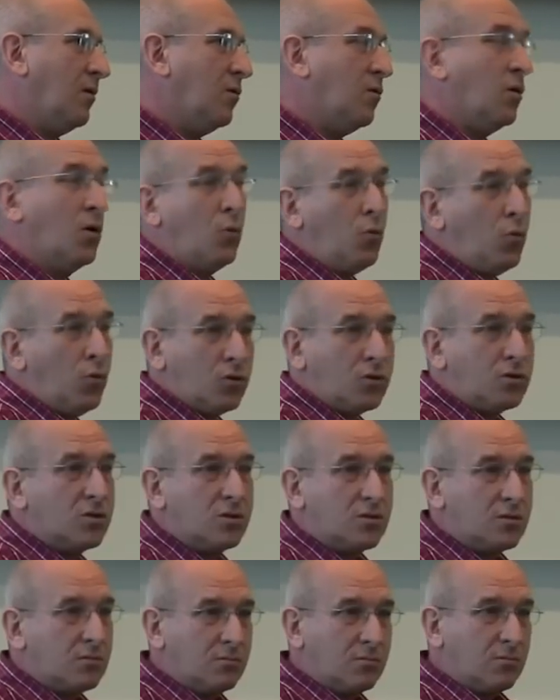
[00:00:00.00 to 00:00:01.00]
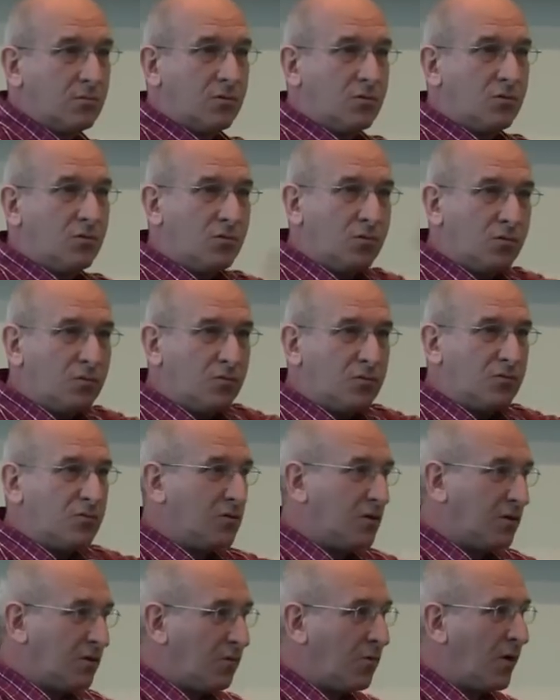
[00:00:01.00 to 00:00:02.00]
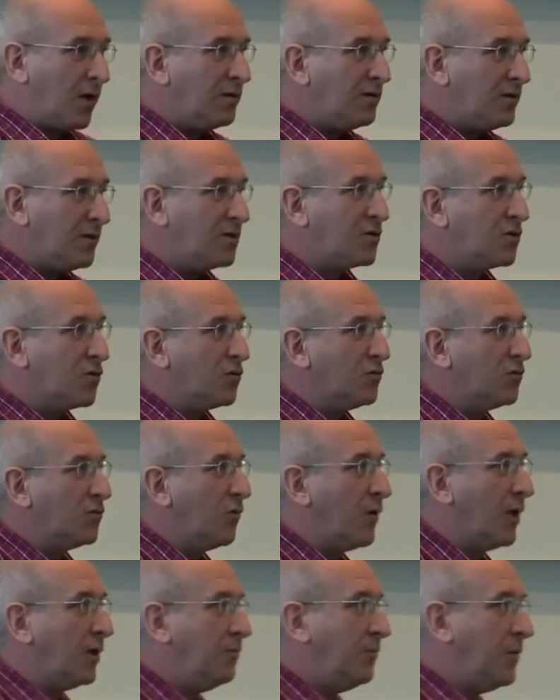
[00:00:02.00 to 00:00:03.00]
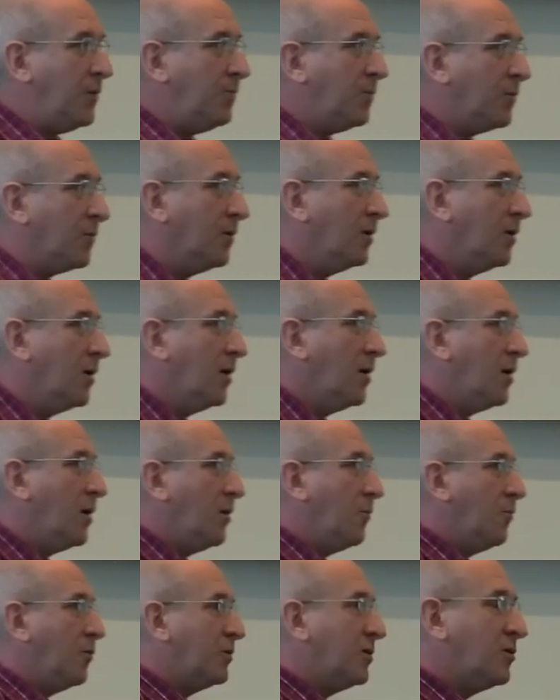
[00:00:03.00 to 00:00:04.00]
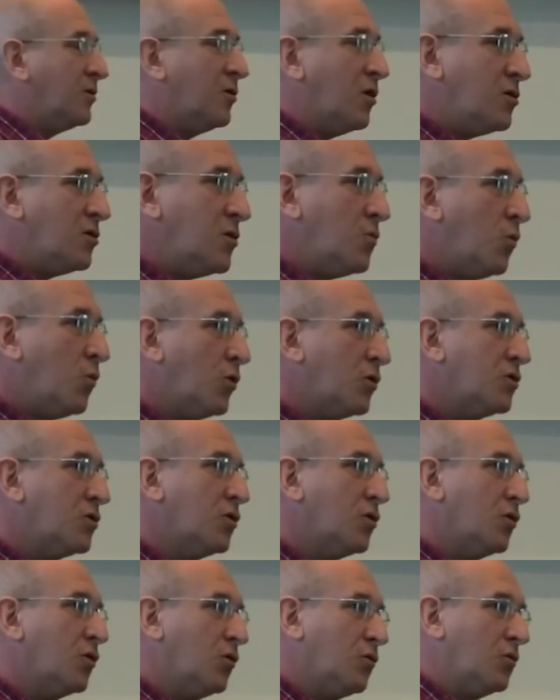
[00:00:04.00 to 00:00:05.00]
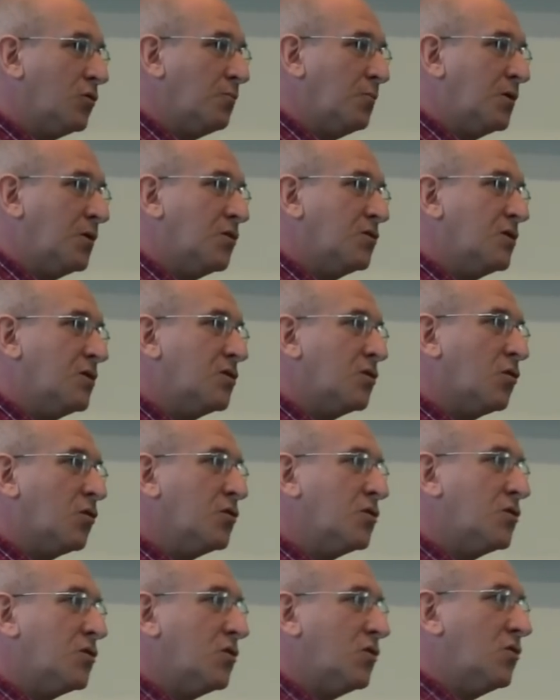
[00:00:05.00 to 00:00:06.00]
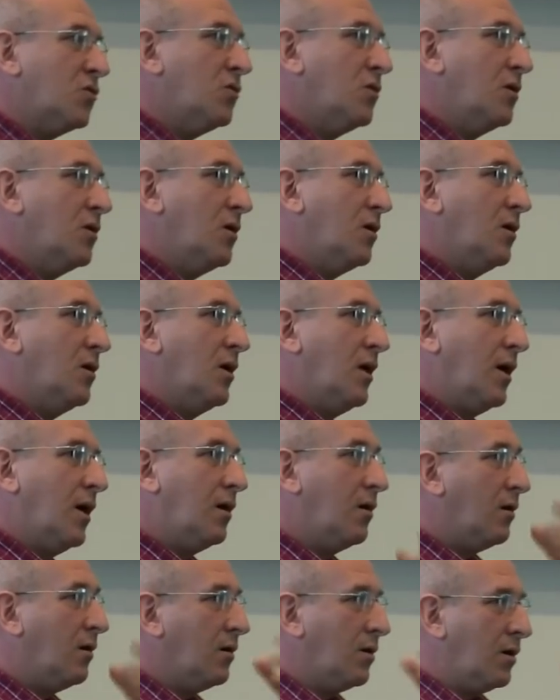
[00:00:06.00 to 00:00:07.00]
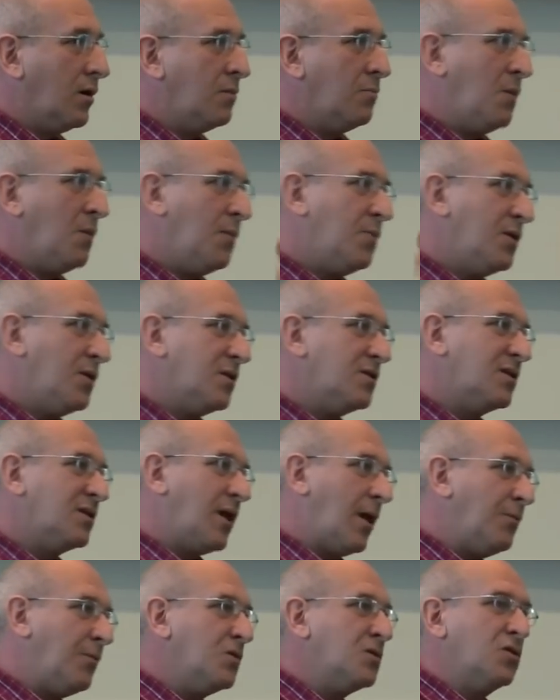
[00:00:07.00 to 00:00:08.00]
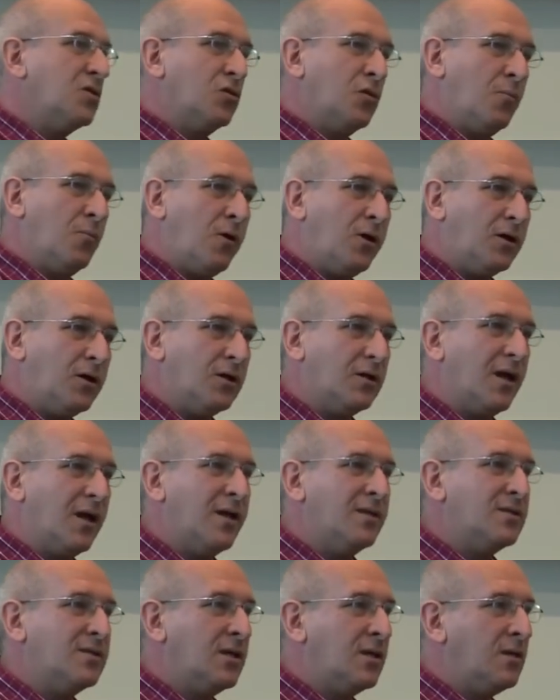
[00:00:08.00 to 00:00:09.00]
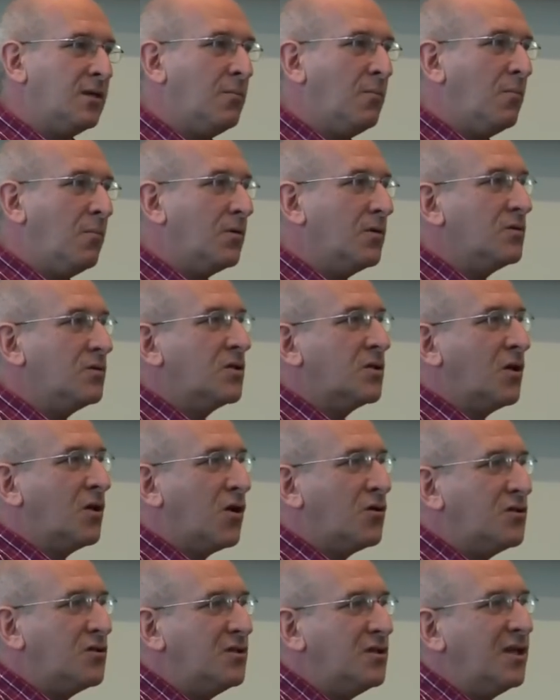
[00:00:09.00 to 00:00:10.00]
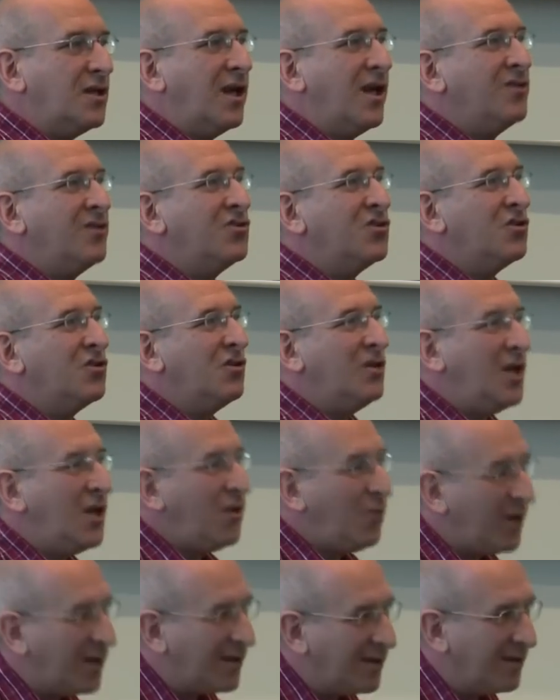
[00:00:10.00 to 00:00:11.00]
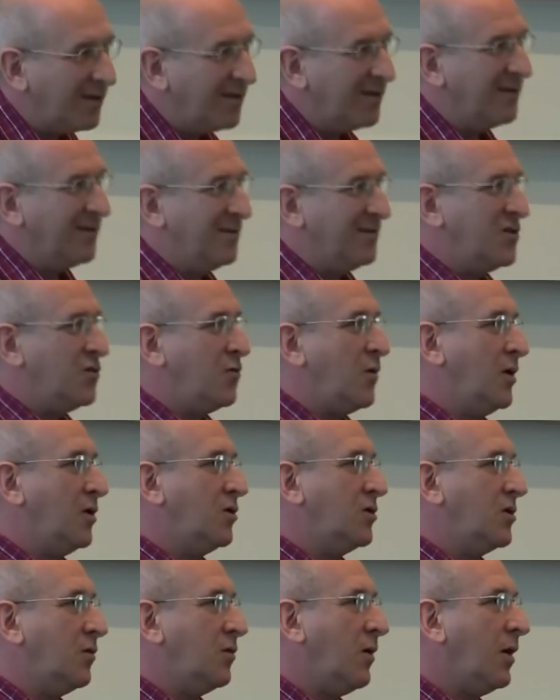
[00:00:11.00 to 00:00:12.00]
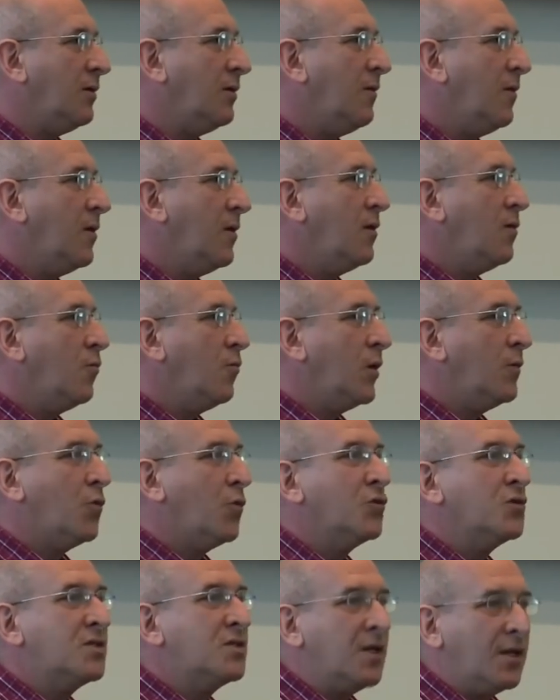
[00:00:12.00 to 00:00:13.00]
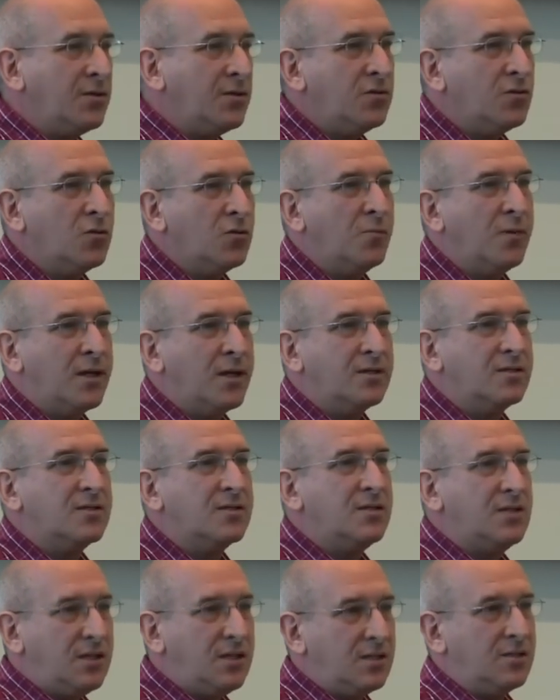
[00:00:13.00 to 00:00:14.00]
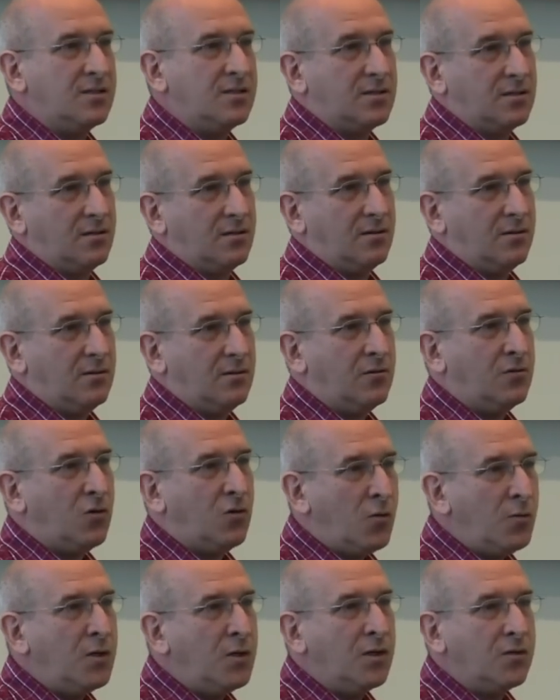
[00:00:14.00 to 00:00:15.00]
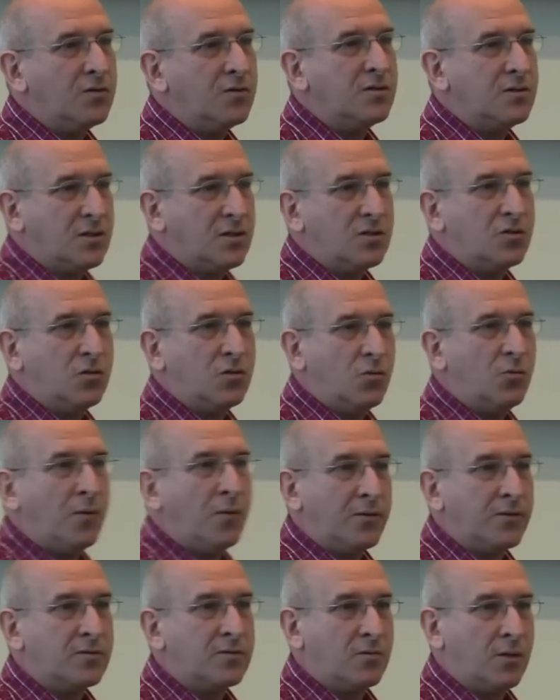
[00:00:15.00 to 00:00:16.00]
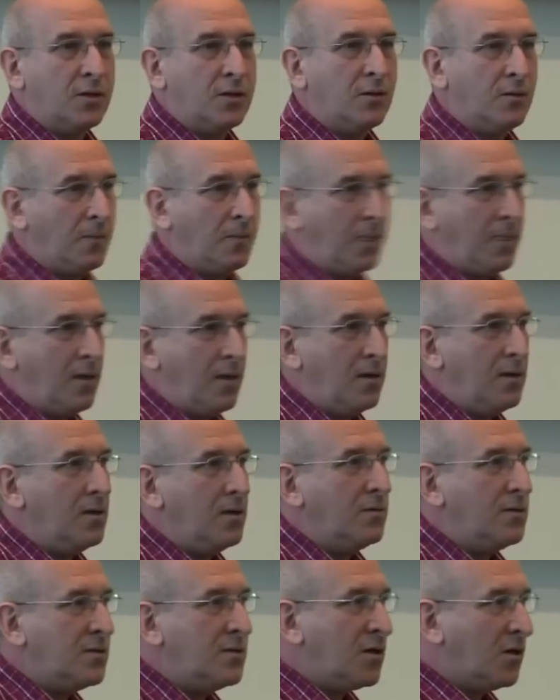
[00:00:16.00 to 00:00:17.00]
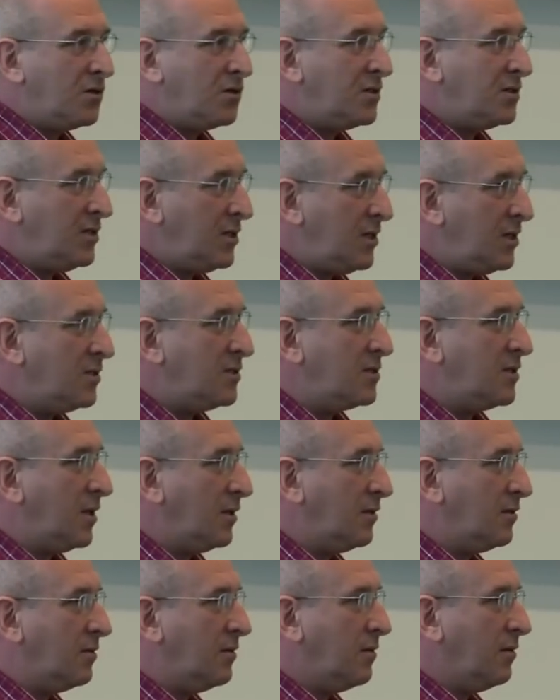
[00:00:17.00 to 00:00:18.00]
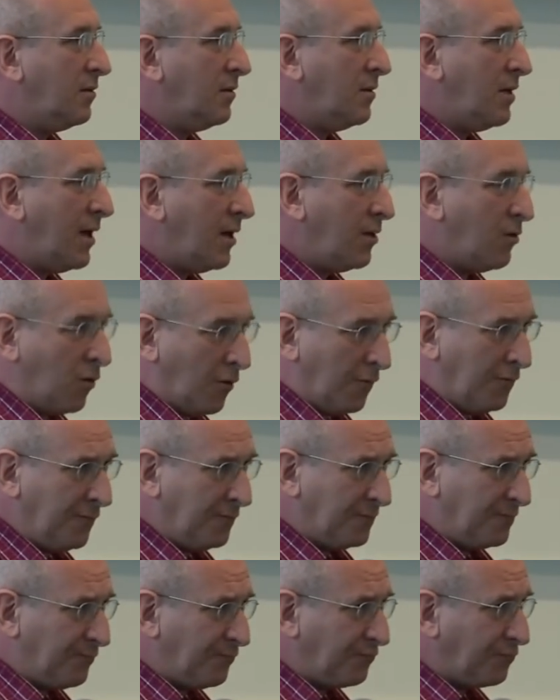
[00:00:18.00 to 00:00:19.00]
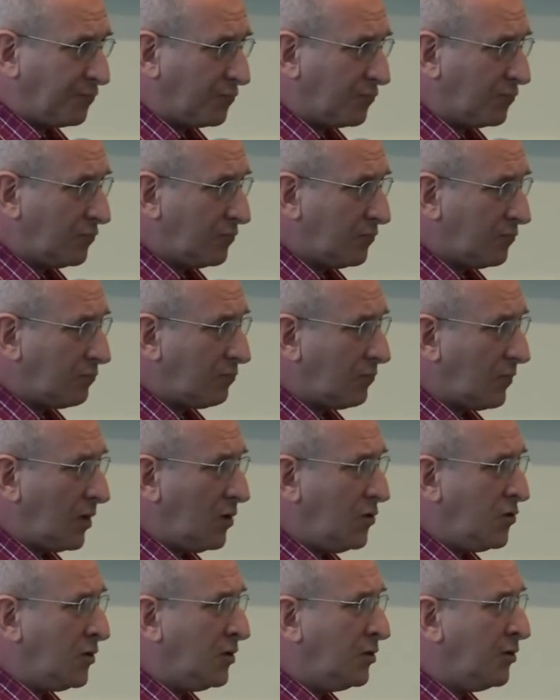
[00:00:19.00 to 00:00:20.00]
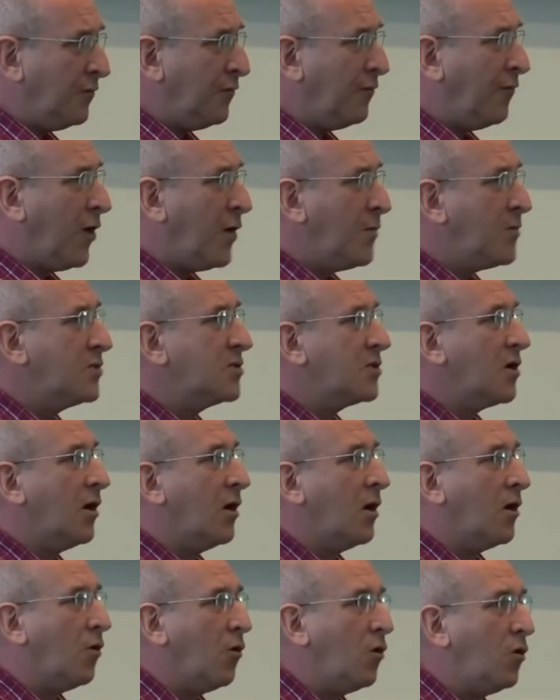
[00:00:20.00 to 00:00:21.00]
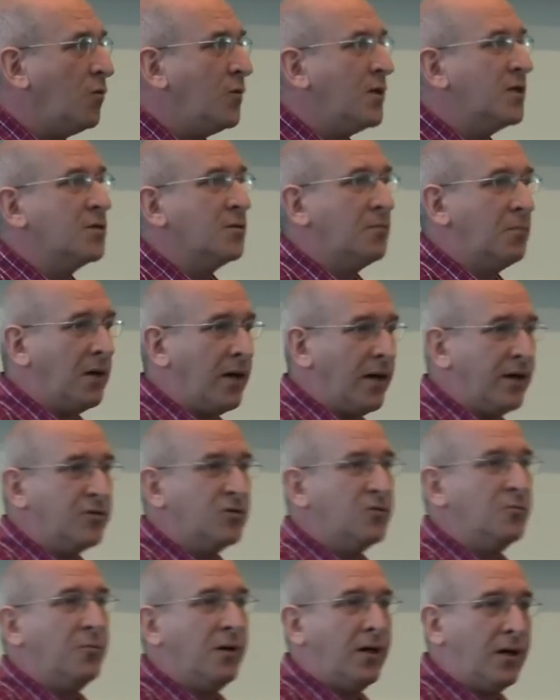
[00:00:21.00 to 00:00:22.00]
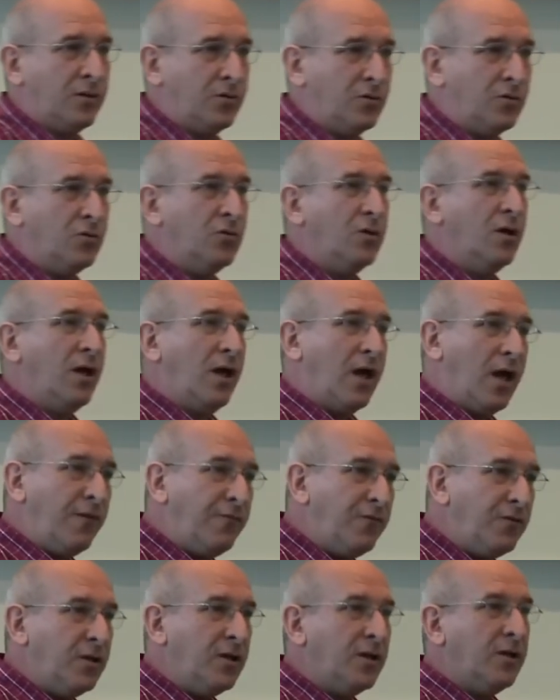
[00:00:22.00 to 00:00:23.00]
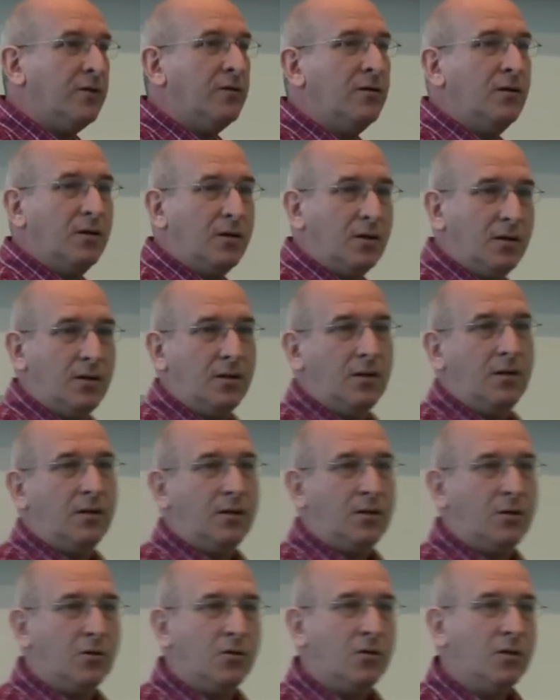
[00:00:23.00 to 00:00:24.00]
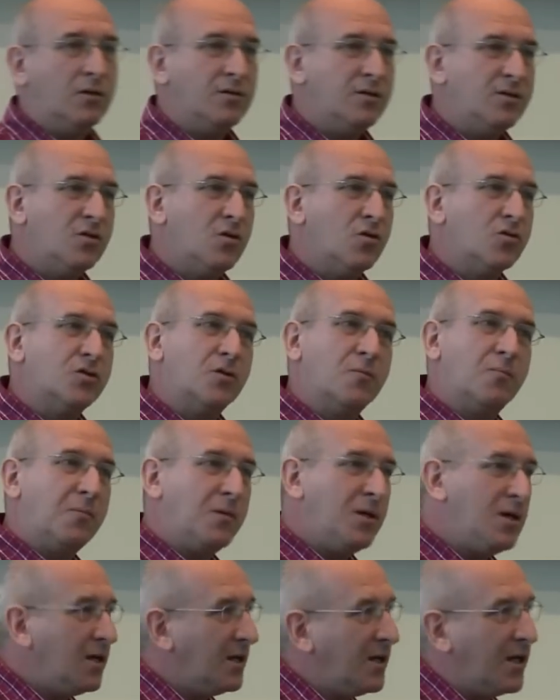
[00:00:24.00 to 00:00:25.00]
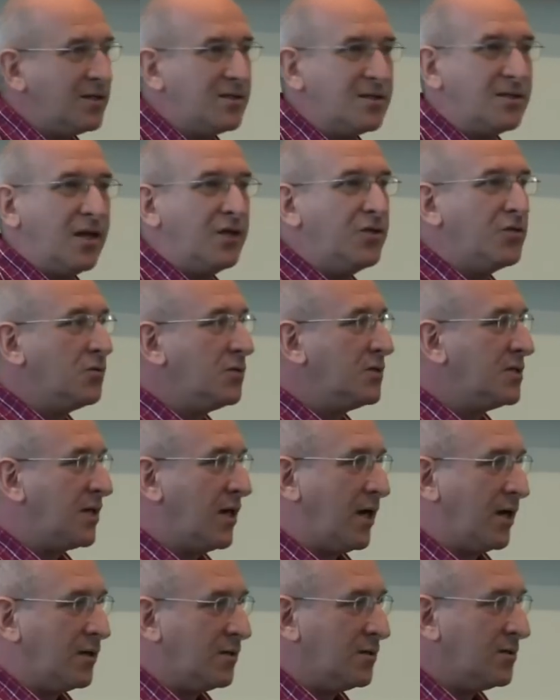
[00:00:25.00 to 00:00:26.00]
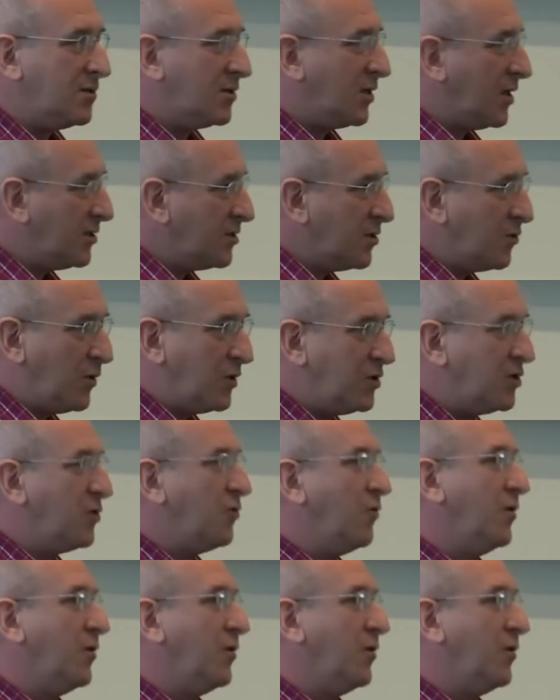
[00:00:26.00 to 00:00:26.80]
You know, it works so that the right things go to the right people. But it doesn't work so good because it's also, and maybe that's capitalism of the market, as a scarcity engineering strategy, right? When Monsanto makes seeds, Terminator seeds, you know about this, right? These are seeds that die off. So that the farmers are always obliged to buy new, every year, you know, this goes completely against natural cycles, against the